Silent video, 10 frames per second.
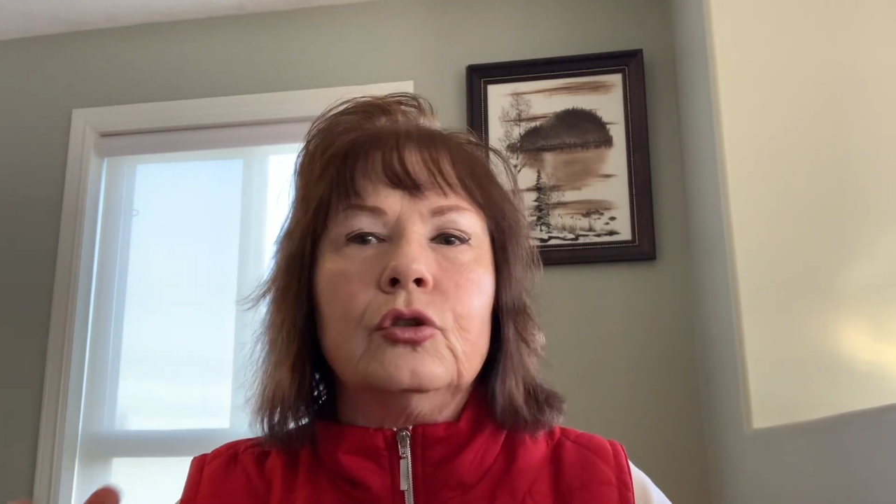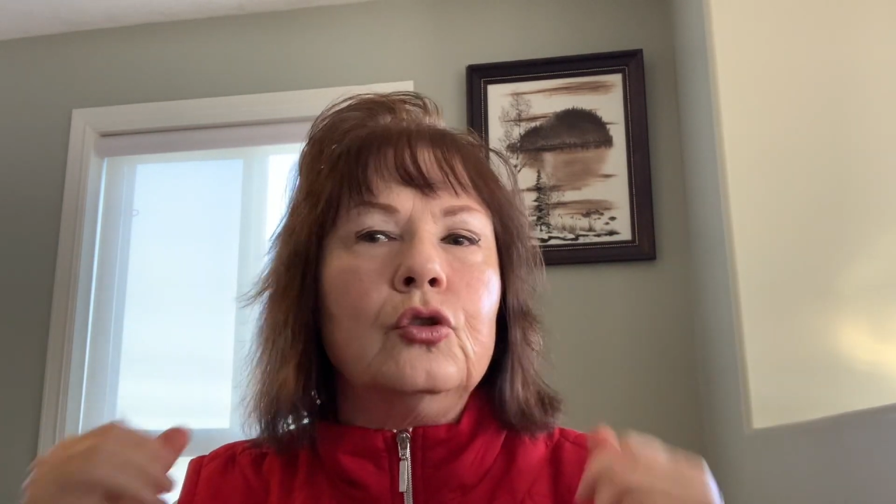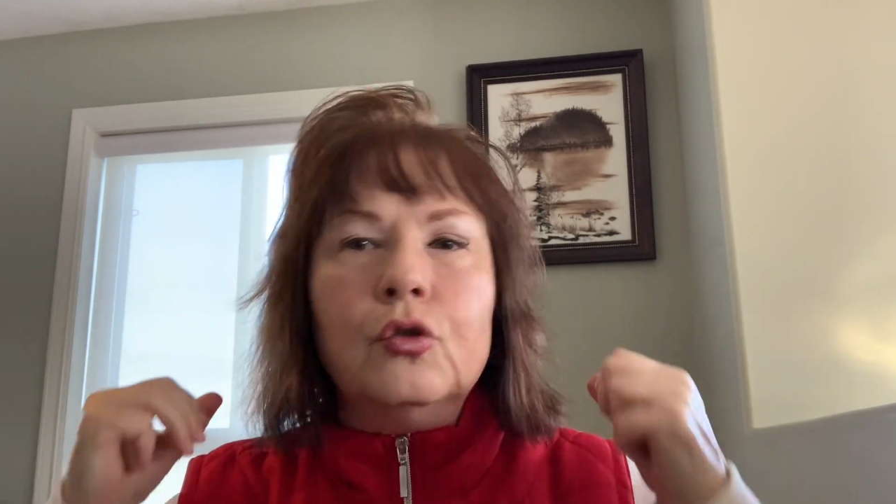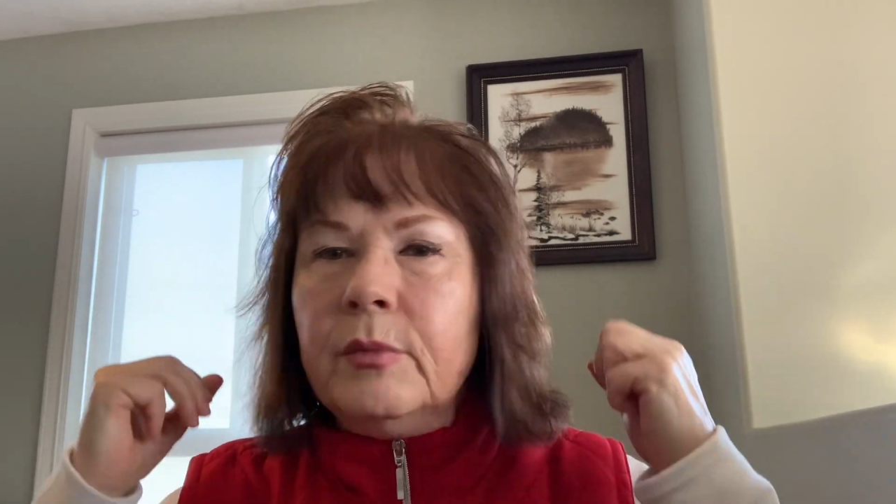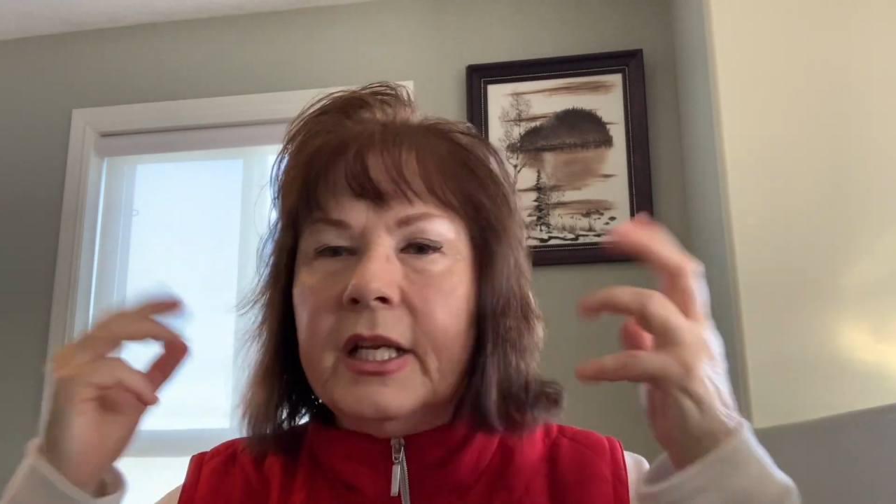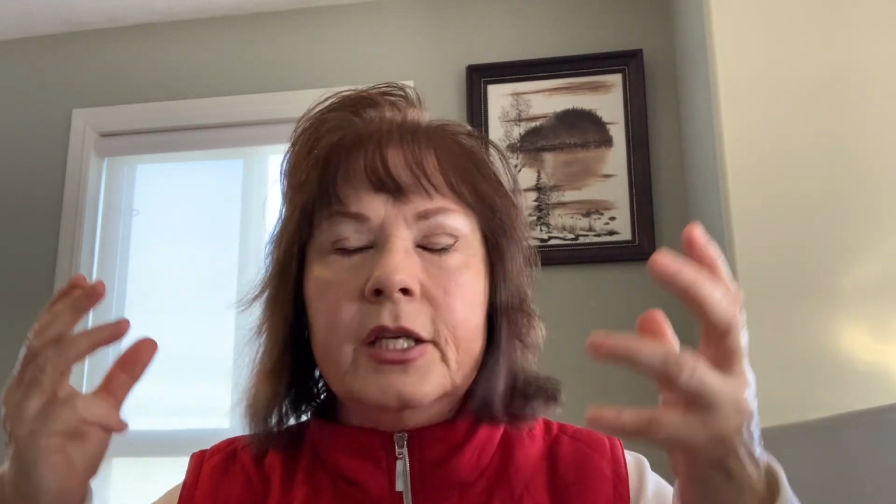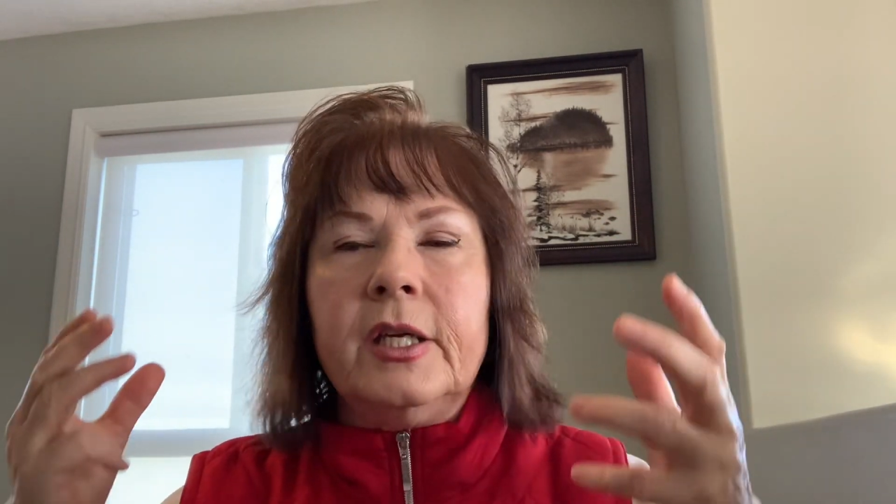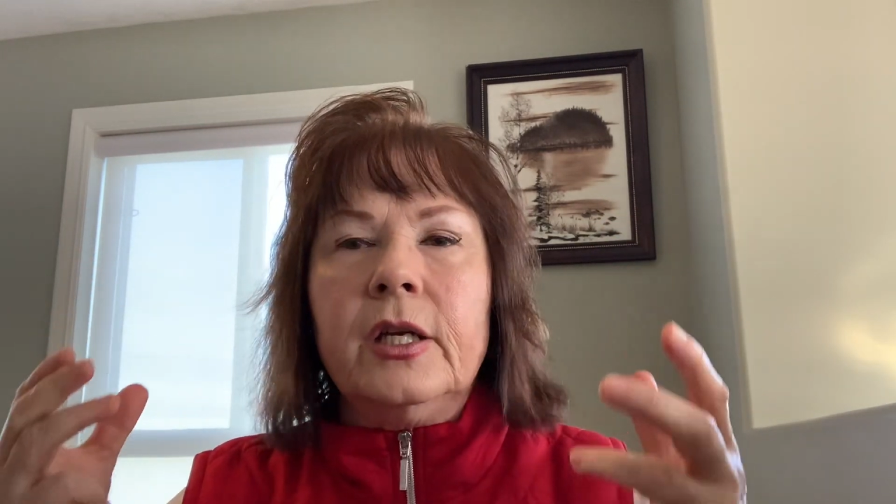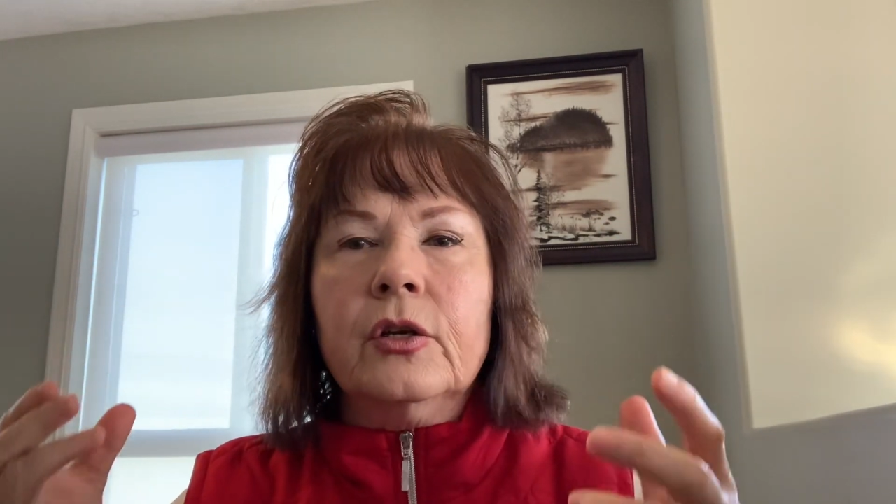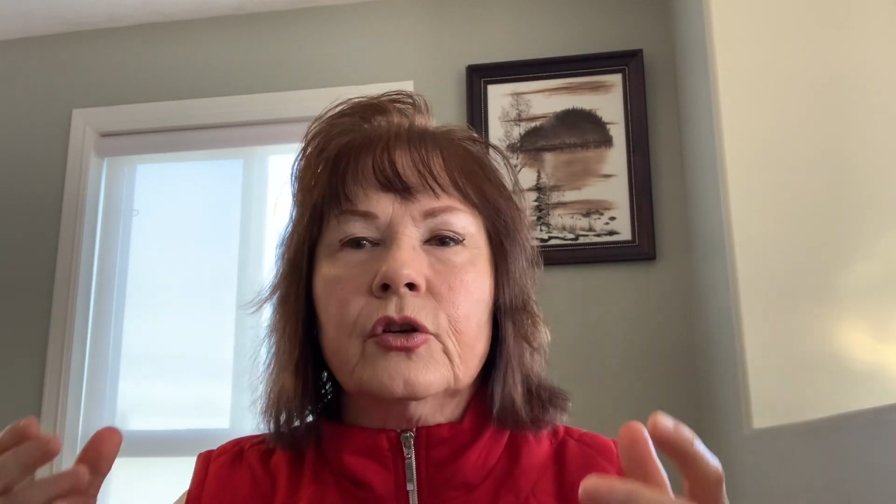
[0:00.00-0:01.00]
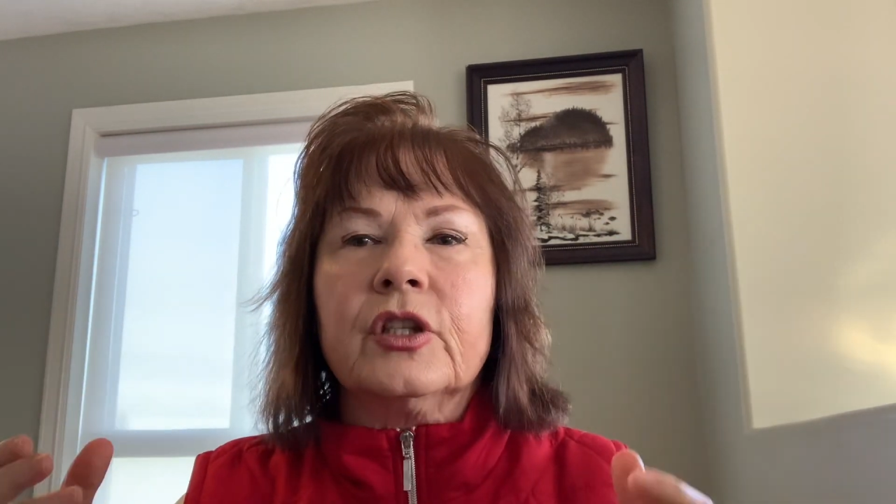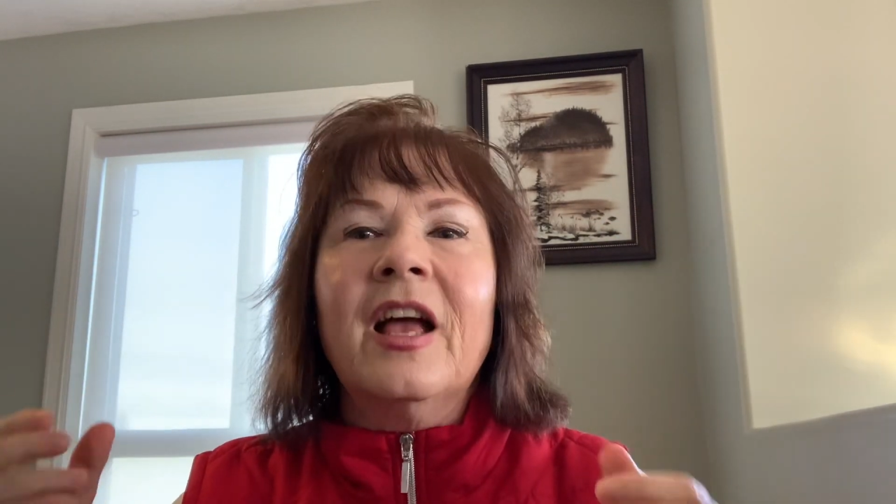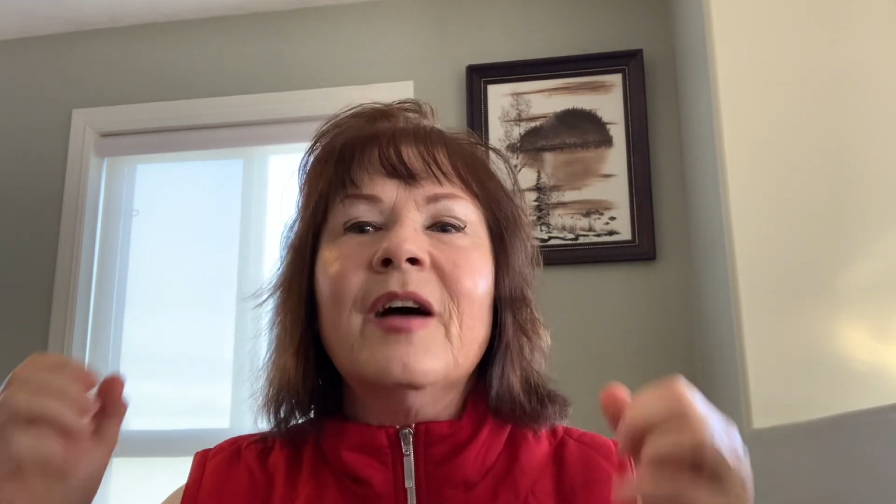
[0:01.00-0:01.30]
too many years.